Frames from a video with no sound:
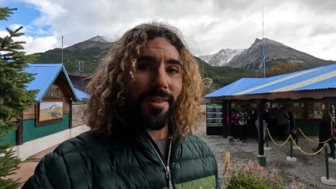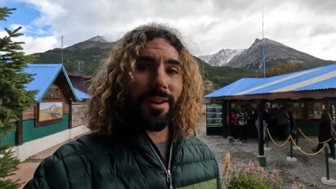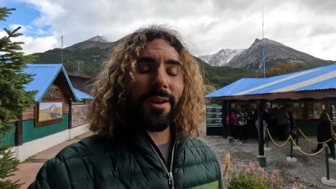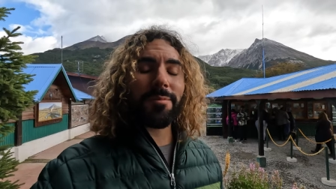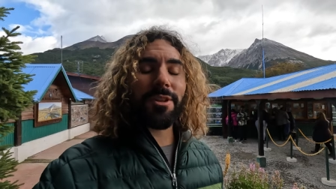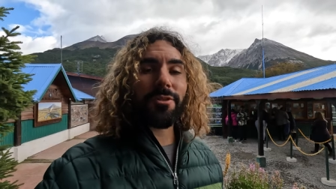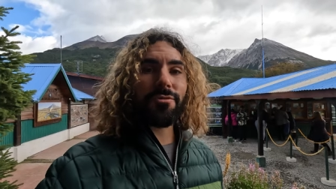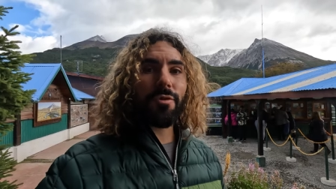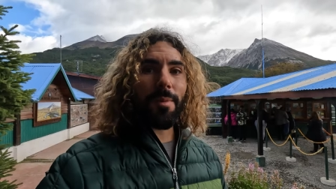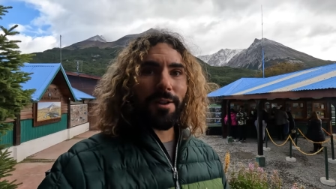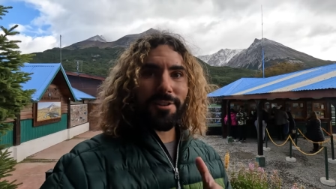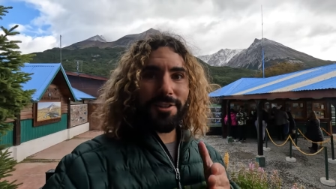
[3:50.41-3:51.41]
that comes out
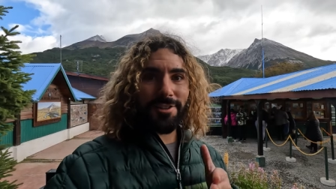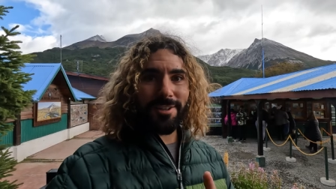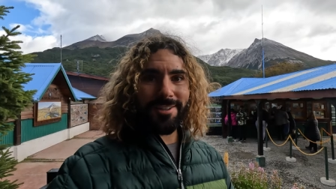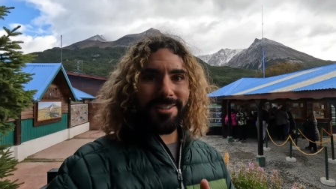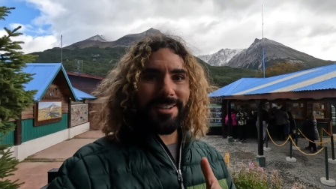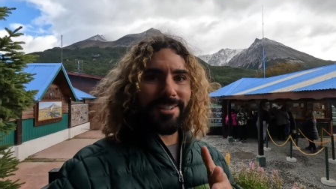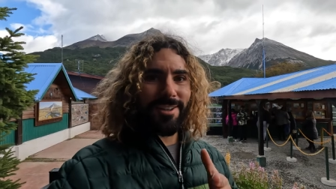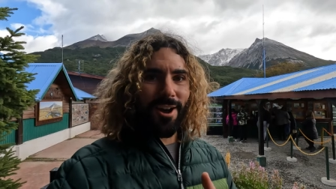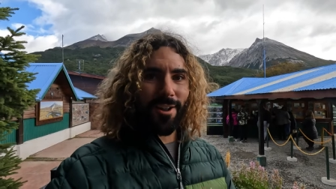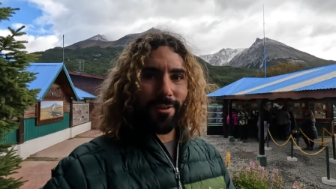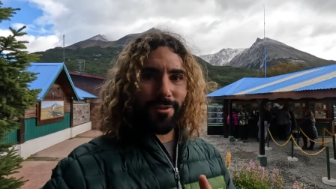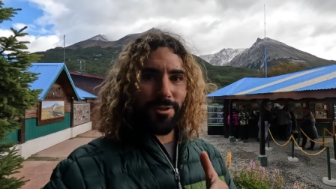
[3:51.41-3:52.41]
to about
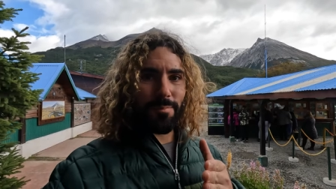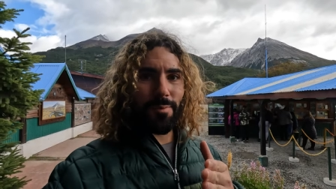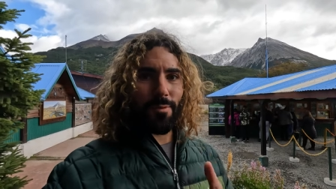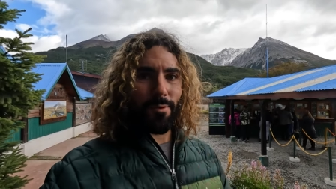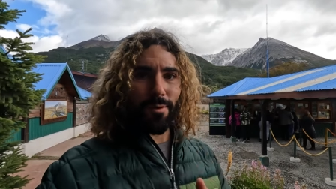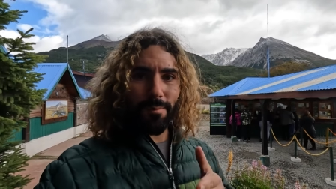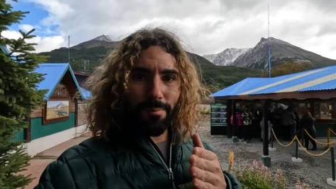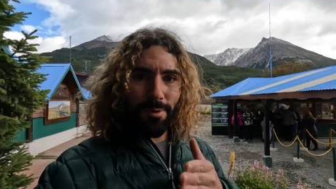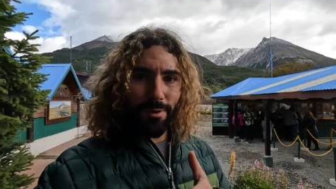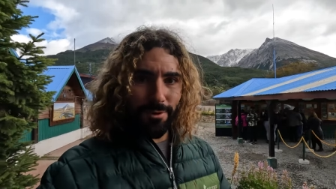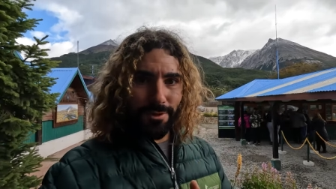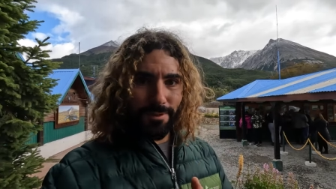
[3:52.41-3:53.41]
$60 per
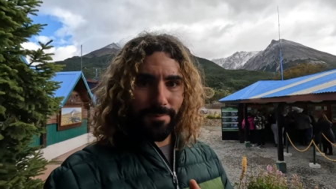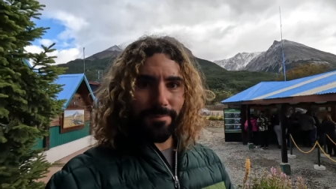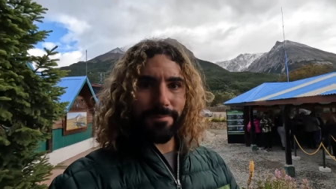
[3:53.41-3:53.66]
person.